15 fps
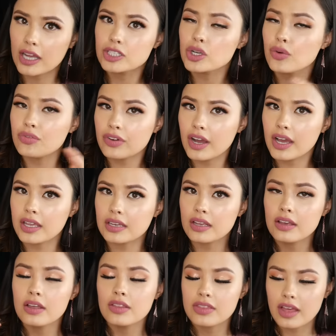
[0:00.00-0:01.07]
I don't find
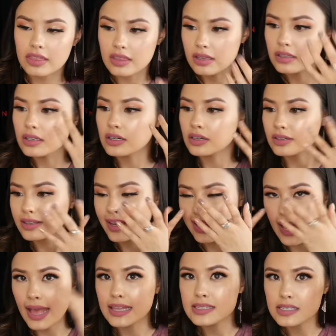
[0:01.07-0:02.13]
that the glitter like
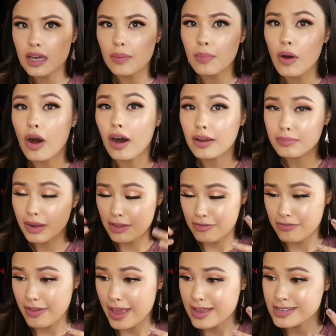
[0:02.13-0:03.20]
ends up on my
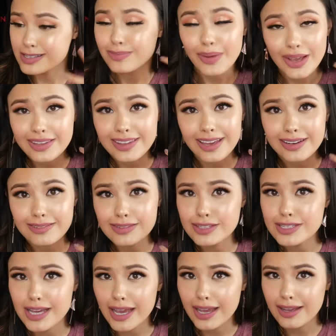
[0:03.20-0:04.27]
face by the end of the
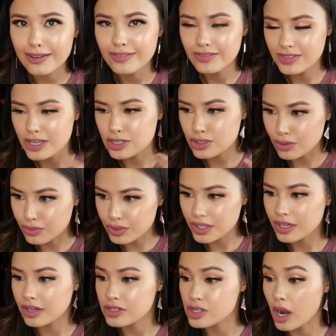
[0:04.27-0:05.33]
day. They do a
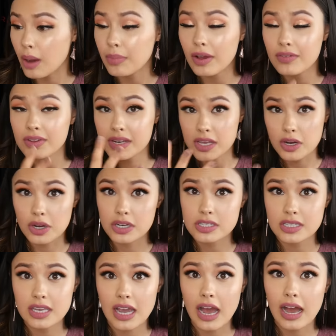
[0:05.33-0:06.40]
really good job of adhering
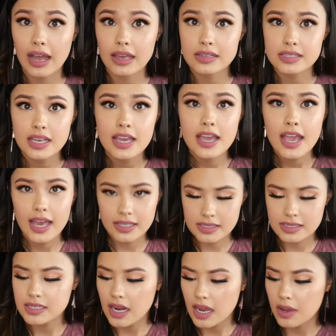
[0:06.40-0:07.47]
to the eyes and
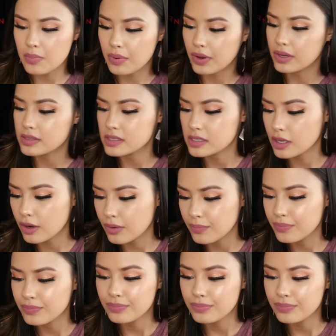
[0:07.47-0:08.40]
staying put. So